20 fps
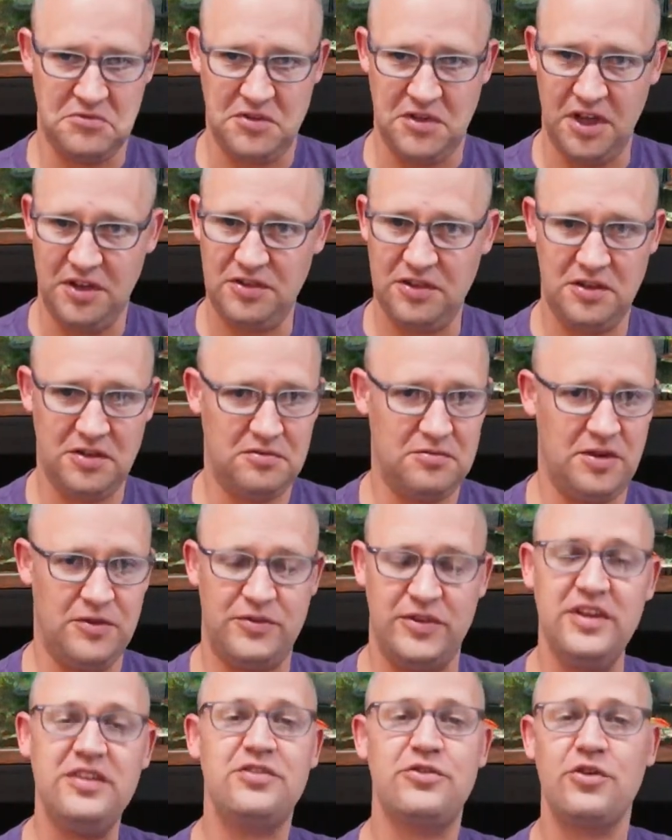doesn't,
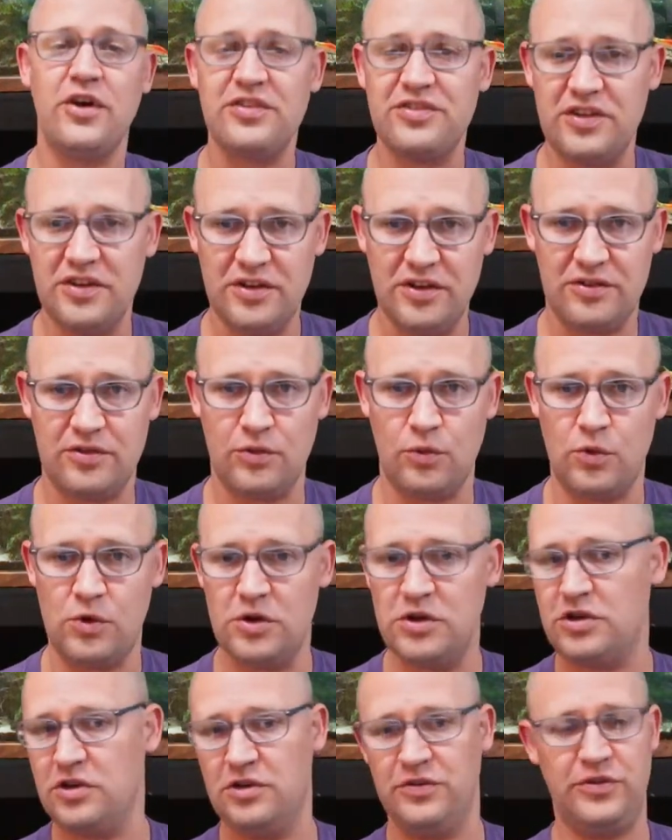if de-stressing doesn't
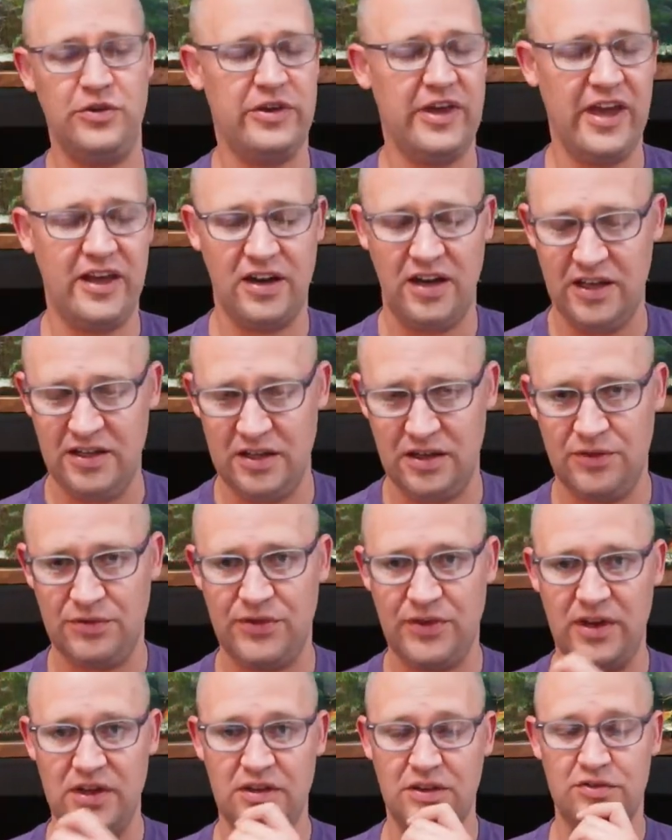work or if you can't
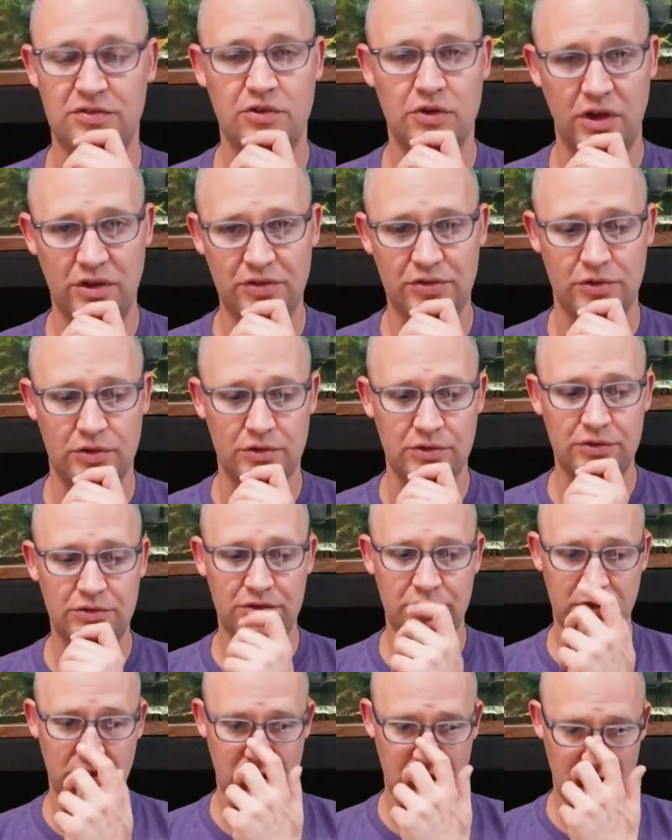identify any
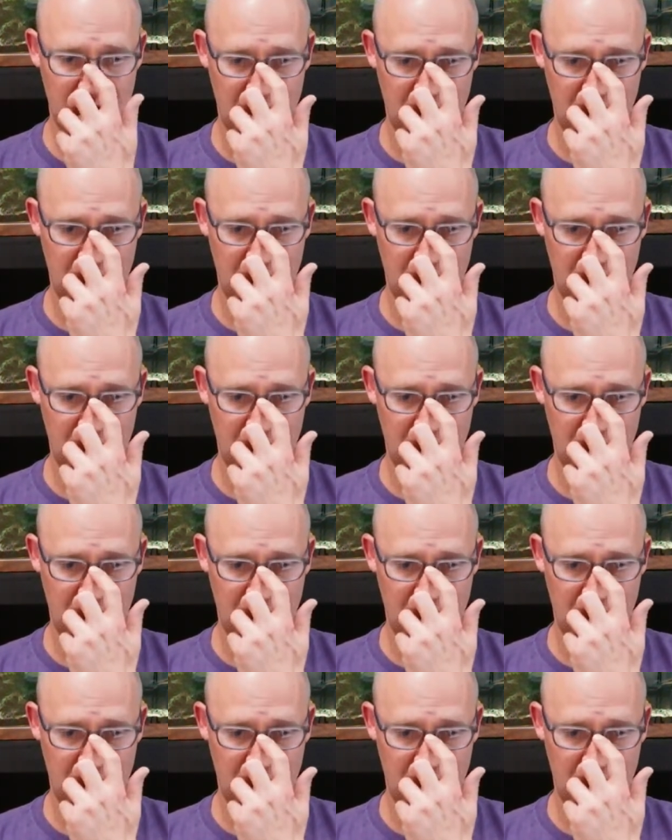stressors.